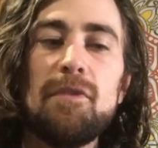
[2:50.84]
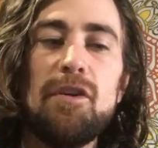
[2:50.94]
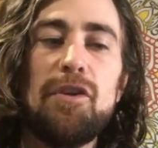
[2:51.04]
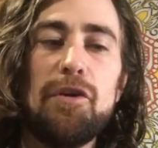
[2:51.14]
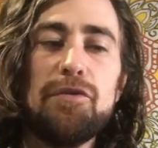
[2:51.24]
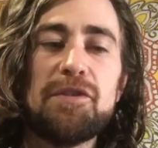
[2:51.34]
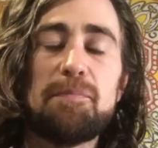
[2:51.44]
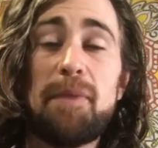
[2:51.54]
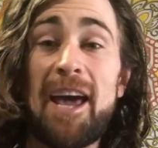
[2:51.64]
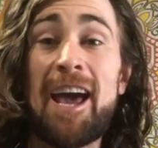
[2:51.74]
those
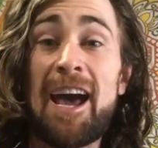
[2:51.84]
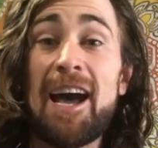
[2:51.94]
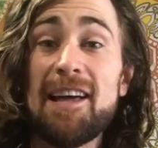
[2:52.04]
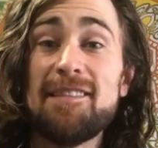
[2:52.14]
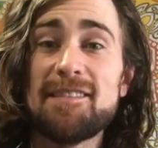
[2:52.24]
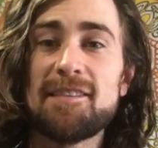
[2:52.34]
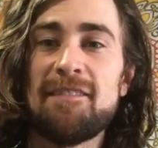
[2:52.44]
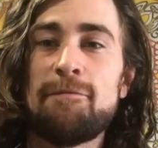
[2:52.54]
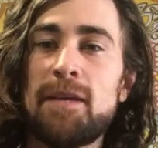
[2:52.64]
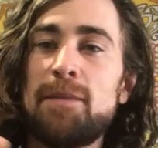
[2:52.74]
paths
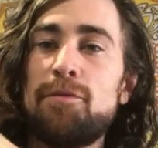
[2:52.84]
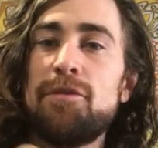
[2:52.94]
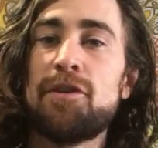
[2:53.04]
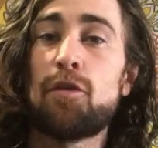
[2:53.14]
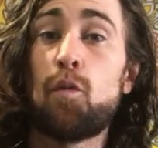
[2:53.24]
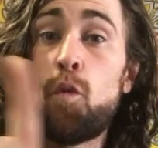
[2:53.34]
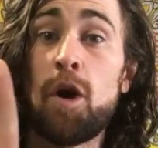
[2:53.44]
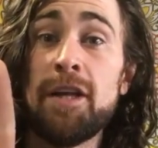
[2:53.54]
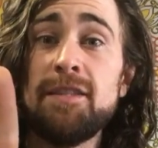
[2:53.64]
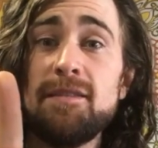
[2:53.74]
of people that are
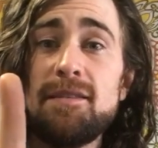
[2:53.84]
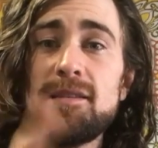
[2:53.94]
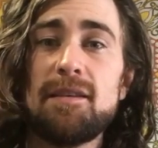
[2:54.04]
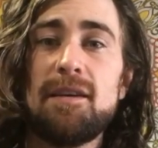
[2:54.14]
ones,